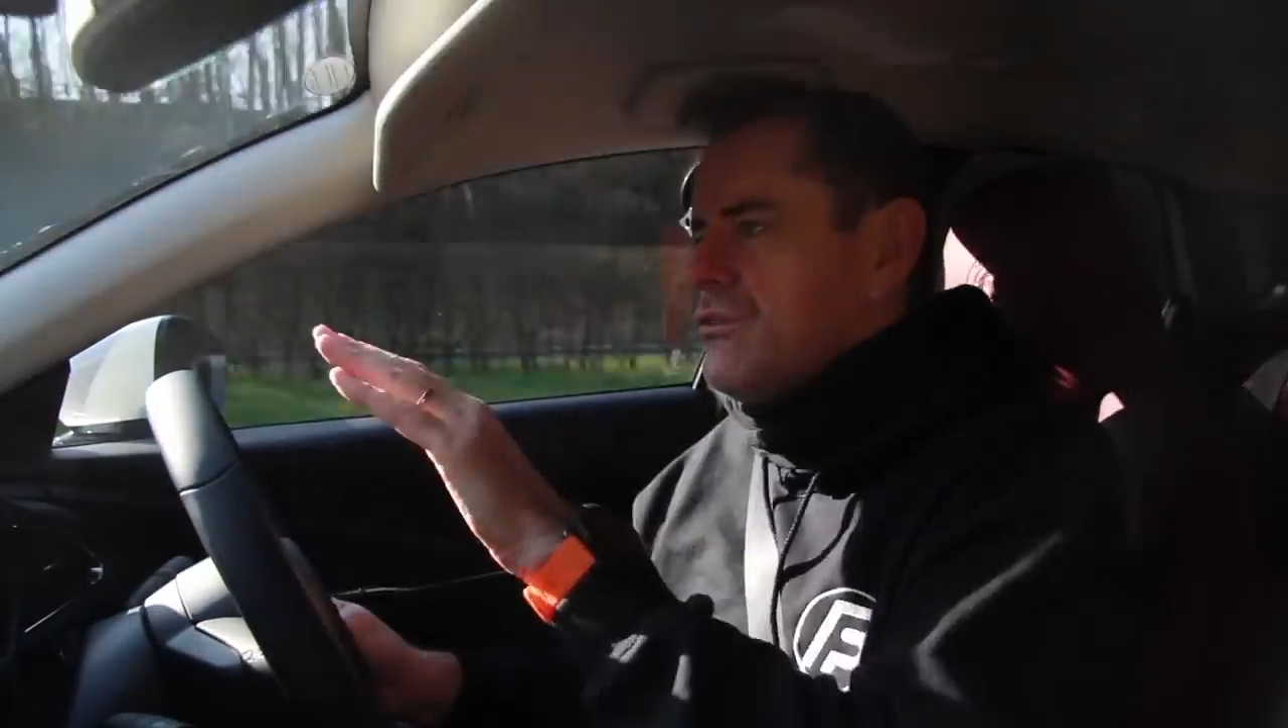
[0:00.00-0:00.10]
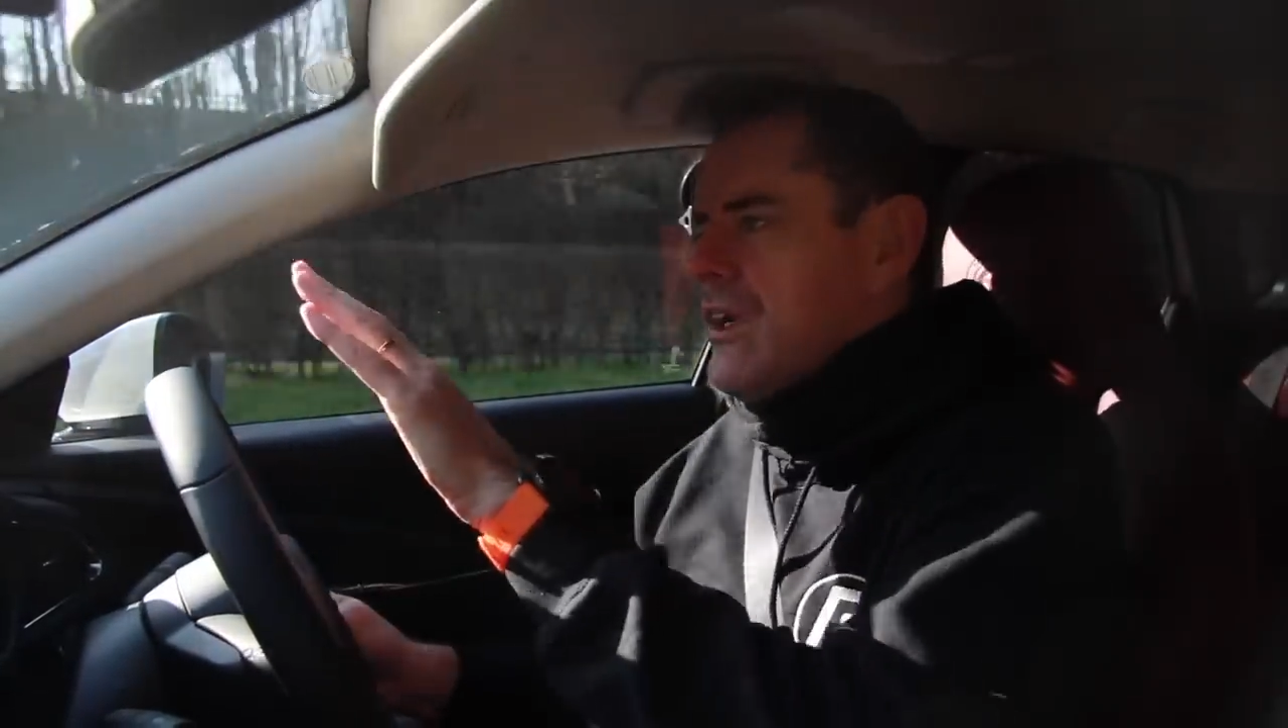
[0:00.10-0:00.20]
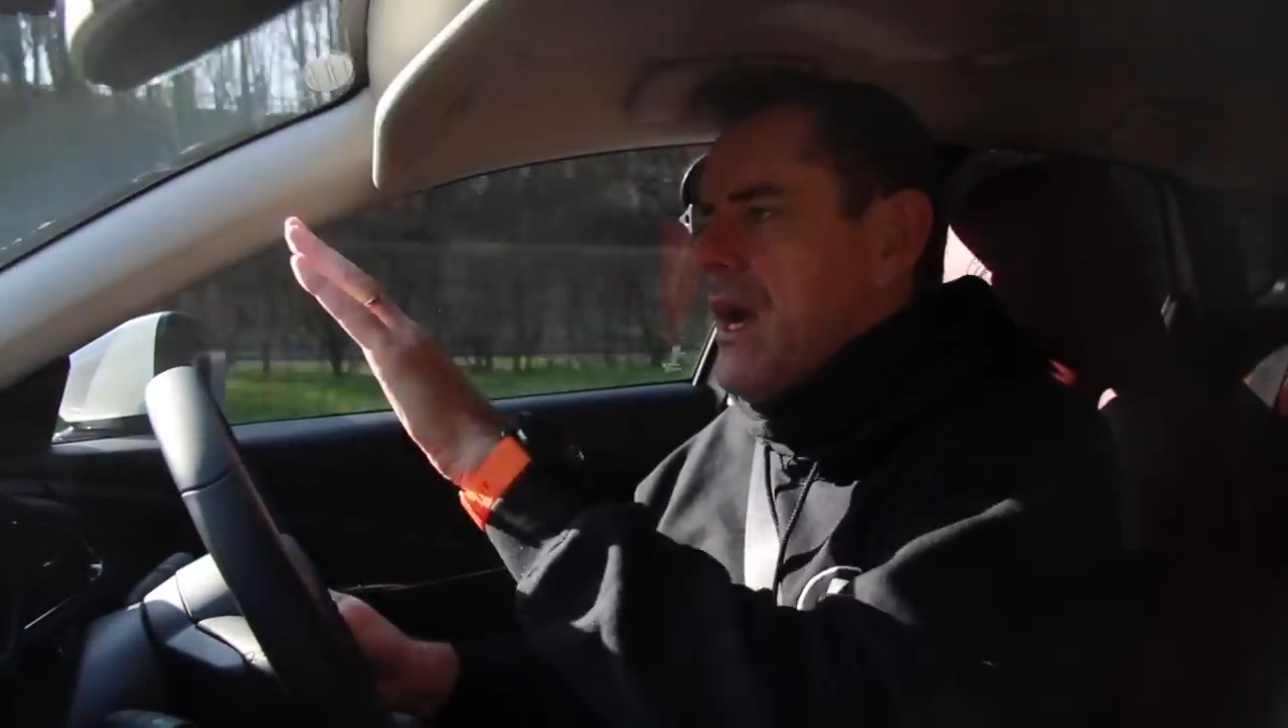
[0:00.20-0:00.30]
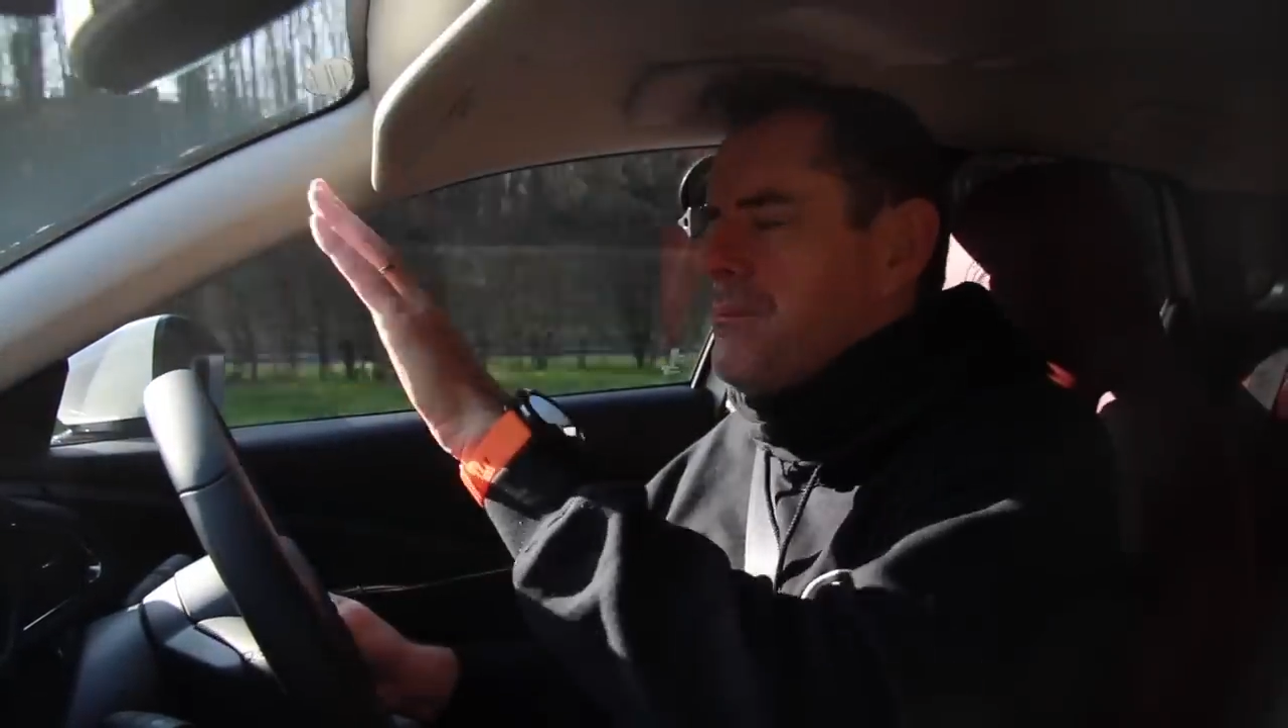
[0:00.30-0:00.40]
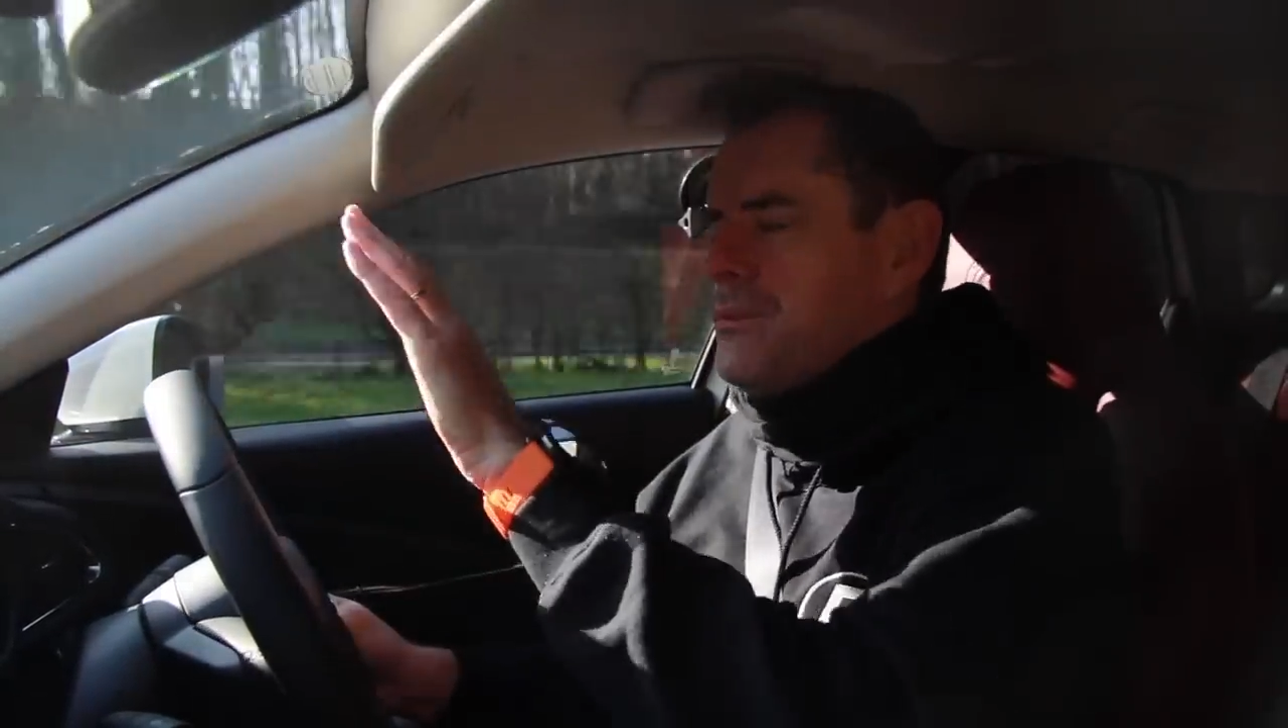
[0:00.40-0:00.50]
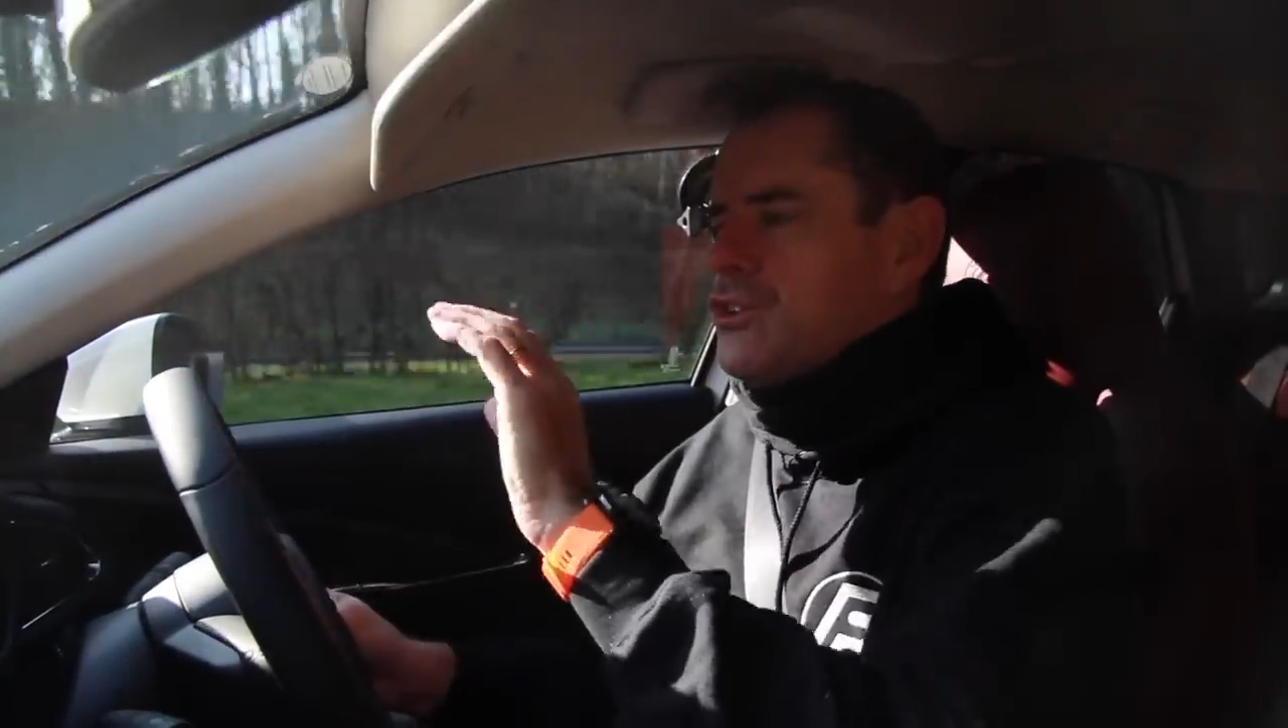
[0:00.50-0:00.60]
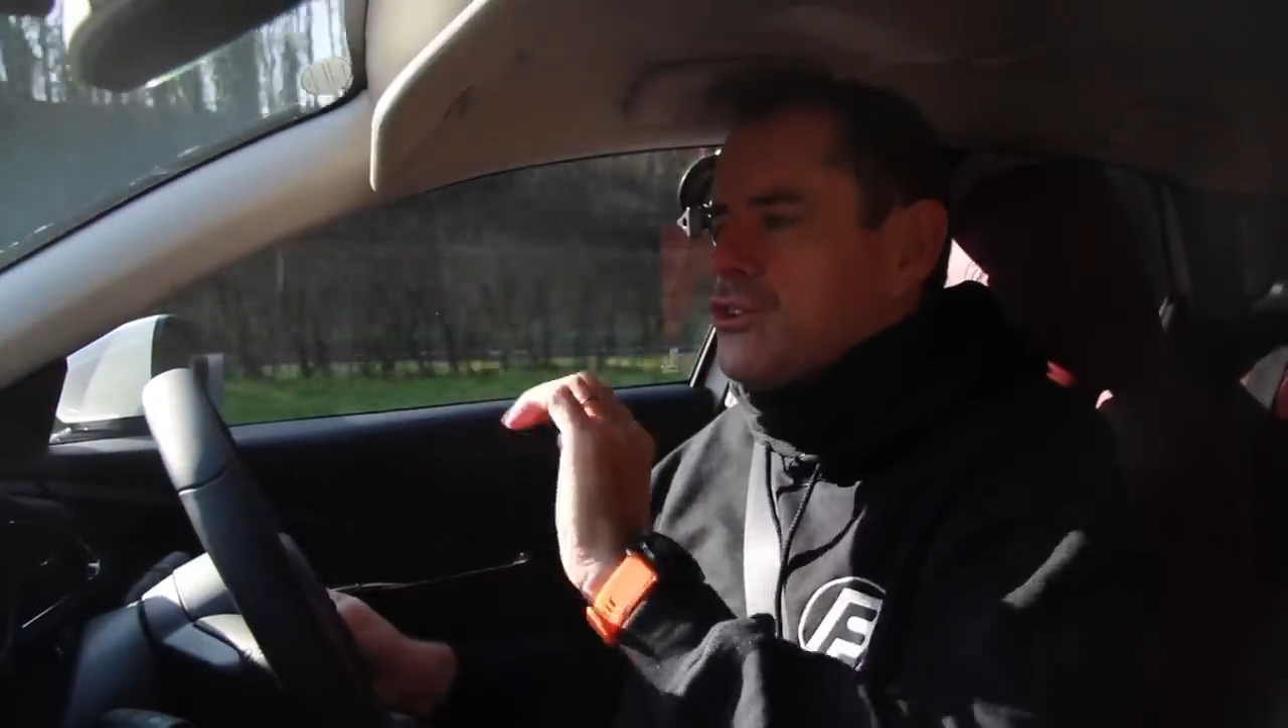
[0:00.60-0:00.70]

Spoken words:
ramp